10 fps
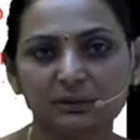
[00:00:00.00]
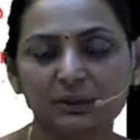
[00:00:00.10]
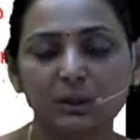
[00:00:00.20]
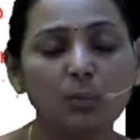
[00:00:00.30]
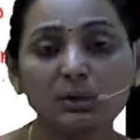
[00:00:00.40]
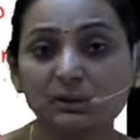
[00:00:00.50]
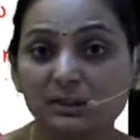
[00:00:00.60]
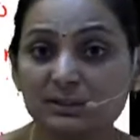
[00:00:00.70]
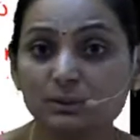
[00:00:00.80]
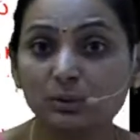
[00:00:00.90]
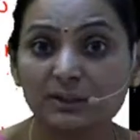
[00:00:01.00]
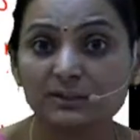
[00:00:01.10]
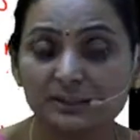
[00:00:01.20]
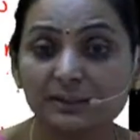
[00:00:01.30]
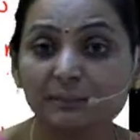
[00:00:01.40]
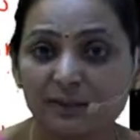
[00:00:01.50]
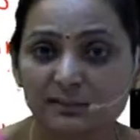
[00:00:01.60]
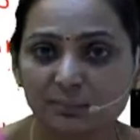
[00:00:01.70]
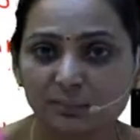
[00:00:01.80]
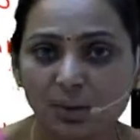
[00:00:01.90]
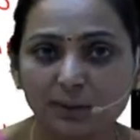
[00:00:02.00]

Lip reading: What does tonicity depends upon?